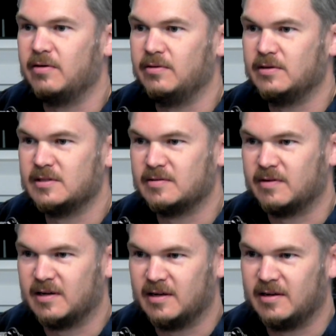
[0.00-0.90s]
who used to
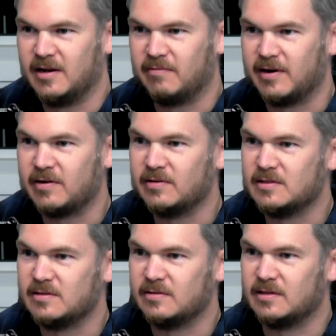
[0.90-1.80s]
run a record
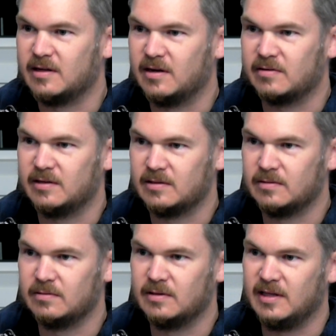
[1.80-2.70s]
store in Calgary
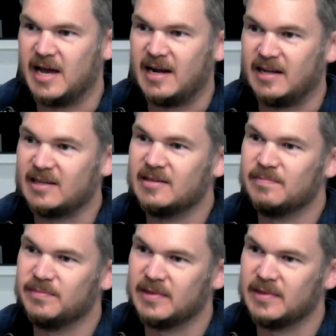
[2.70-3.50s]
called The Attic.